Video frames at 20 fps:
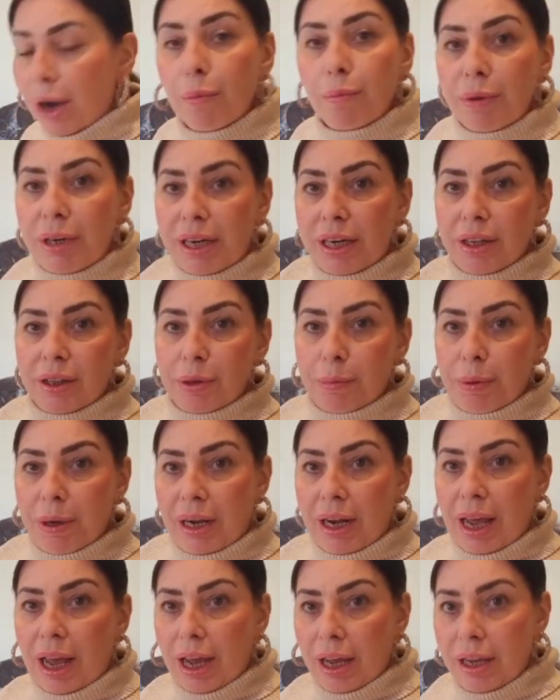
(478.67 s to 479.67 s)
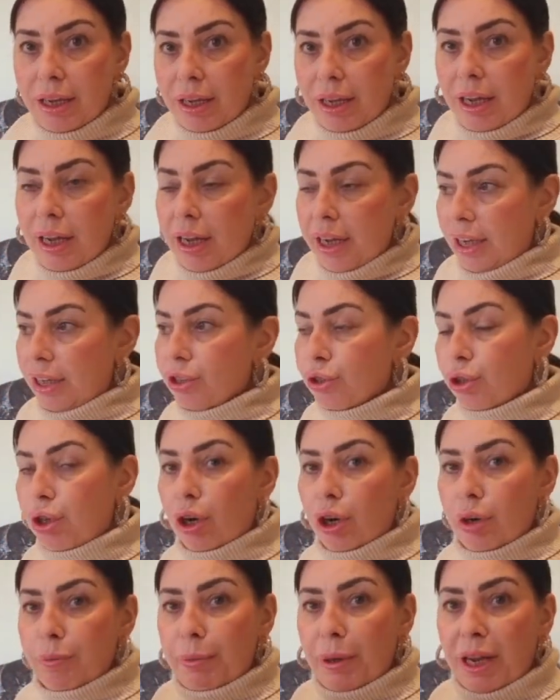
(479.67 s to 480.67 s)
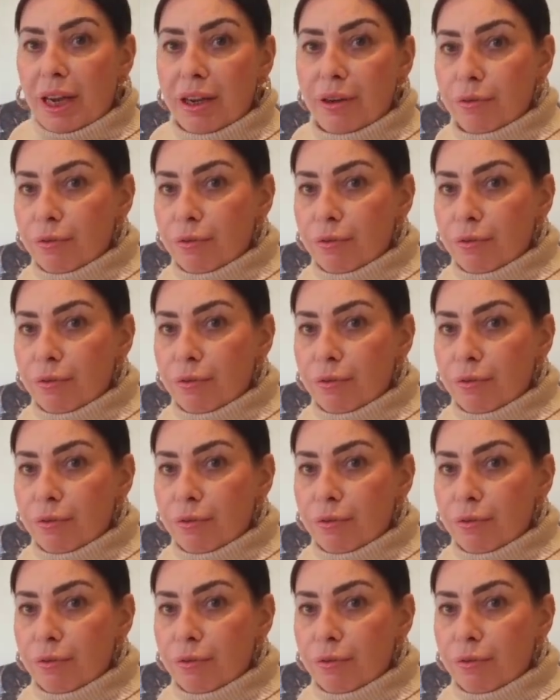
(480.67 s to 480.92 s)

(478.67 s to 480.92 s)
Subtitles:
opening of the pillar? It's got to be